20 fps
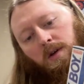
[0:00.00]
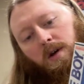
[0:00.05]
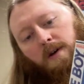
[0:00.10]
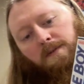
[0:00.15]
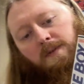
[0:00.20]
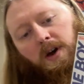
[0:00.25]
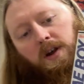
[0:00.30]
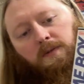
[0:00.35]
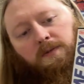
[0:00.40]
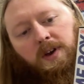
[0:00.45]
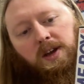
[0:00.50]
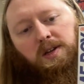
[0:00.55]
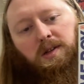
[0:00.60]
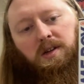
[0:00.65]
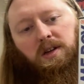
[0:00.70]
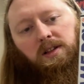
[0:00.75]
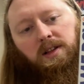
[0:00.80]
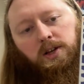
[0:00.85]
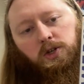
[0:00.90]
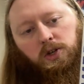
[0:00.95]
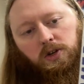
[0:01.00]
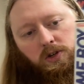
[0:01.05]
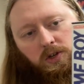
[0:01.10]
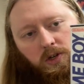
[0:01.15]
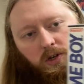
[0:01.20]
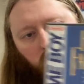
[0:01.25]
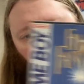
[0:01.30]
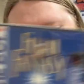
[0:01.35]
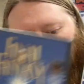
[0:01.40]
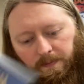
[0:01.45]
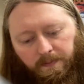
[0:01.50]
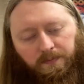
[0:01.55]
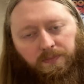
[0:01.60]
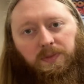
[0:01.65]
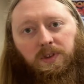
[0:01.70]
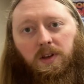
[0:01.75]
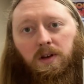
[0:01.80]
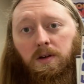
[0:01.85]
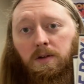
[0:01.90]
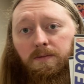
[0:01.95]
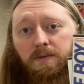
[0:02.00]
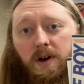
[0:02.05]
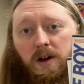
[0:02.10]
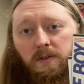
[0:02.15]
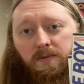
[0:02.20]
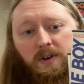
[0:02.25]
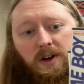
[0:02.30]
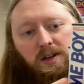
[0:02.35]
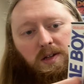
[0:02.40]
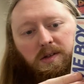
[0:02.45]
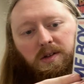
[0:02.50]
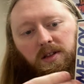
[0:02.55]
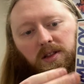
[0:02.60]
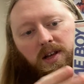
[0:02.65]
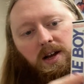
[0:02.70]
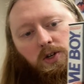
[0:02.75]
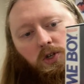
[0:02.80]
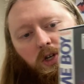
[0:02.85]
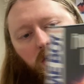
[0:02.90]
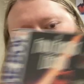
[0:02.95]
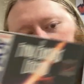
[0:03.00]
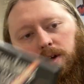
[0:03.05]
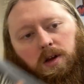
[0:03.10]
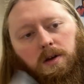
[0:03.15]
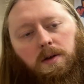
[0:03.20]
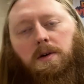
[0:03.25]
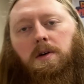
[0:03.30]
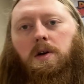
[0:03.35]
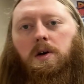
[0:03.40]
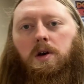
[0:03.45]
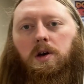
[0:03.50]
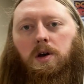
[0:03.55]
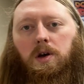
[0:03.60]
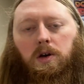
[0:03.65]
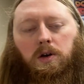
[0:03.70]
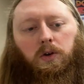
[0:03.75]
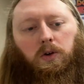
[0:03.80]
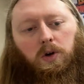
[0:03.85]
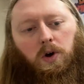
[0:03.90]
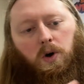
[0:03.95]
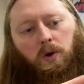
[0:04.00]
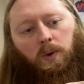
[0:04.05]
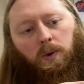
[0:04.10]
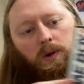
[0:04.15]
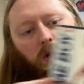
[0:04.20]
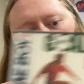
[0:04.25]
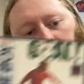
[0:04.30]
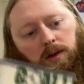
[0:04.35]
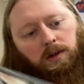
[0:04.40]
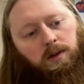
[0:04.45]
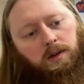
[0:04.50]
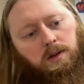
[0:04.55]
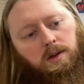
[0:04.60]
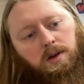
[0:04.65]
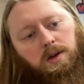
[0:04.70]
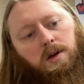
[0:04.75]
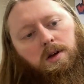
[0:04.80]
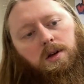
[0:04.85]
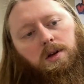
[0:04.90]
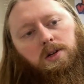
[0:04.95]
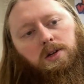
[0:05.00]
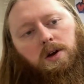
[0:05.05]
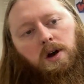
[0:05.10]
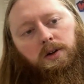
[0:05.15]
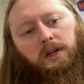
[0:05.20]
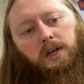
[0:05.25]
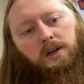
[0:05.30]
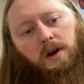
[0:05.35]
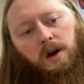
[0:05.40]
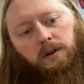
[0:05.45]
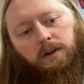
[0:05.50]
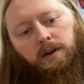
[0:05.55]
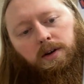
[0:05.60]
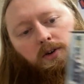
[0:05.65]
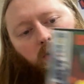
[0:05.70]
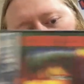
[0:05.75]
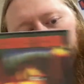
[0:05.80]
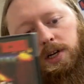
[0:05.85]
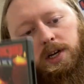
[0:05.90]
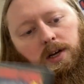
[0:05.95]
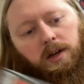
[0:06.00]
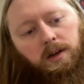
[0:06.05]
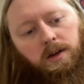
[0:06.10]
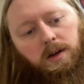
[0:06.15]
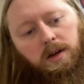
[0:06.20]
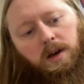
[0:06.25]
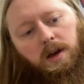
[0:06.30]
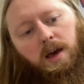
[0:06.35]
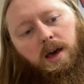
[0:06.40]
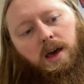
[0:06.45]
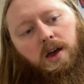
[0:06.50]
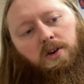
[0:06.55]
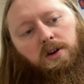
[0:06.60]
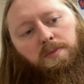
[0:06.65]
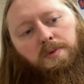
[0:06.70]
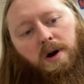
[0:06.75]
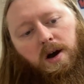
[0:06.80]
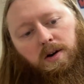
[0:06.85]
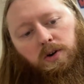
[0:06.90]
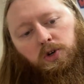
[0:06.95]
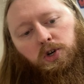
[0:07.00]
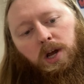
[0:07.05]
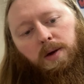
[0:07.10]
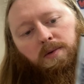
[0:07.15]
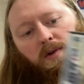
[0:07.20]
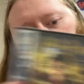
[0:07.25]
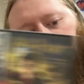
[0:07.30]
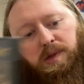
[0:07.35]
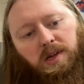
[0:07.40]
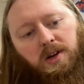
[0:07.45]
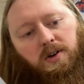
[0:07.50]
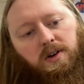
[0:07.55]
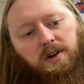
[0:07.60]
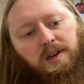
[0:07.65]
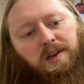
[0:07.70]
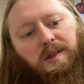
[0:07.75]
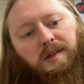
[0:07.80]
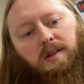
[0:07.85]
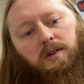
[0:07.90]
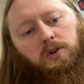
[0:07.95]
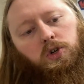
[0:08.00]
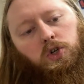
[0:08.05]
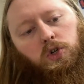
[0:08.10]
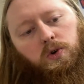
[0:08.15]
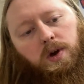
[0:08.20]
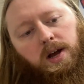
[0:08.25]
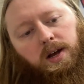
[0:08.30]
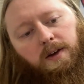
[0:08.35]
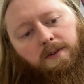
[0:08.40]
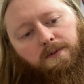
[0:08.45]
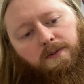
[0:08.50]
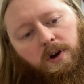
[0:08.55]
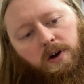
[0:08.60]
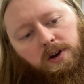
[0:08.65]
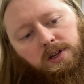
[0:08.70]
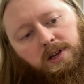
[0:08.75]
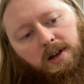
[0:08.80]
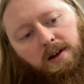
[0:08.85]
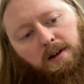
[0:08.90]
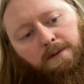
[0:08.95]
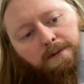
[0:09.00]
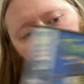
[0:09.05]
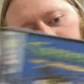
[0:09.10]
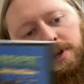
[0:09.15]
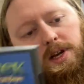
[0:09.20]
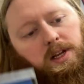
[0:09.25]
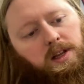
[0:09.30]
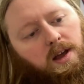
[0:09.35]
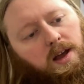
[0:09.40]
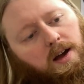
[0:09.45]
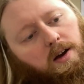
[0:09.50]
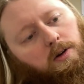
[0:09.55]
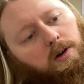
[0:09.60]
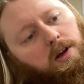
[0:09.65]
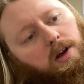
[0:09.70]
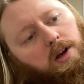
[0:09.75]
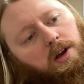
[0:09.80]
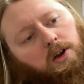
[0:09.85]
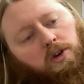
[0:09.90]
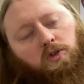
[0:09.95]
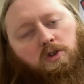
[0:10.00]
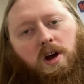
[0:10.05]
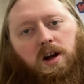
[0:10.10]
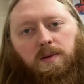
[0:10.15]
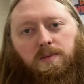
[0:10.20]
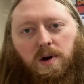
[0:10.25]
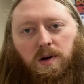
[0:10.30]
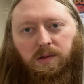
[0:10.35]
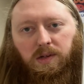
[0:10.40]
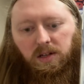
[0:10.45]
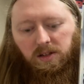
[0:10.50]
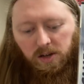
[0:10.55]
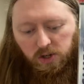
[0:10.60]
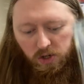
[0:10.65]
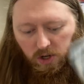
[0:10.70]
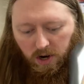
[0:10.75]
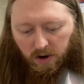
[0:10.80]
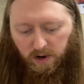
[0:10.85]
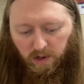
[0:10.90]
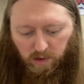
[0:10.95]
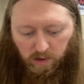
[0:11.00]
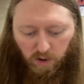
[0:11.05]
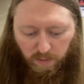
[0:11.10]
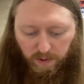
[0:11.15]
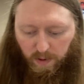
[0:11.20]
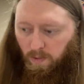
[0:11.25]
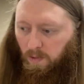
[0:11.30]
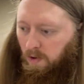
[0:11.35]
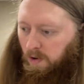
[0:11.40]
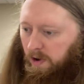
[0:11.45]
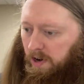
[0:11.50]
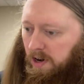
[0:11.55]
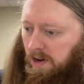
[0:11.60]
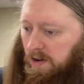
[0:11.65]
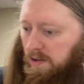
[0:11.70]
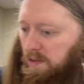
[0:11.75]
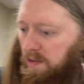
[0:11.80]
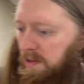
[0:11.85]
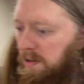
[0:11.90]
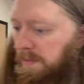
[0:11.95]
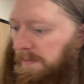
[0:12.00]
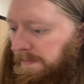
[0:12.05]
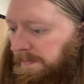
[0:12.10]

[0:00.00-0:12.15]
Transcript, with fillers: Final Fantasy Legend 2, Final Fantasy Legend, Goal, Donkey Kong Country, Harry Potter Chamber of Secrets, Shrek Fairy Tale Freakdown, Dragon Ball Z Legendary Super Warriors,